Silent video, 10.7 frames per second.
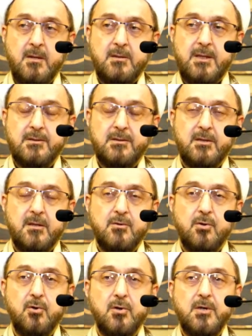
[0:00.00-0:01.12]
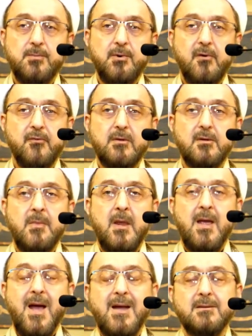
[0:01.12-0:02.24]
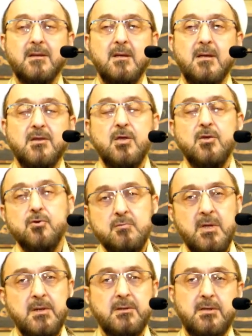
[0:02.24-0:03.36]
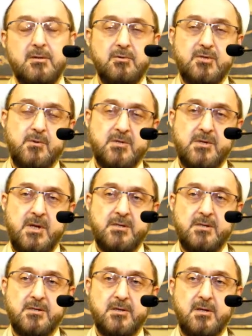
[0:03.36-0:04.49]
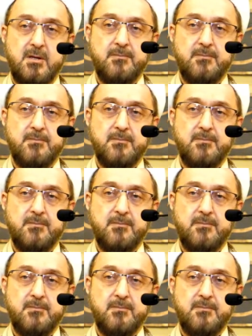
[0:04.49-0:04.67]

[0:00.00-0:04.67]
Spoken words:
that the Holy Prophet had the humility which was necessary,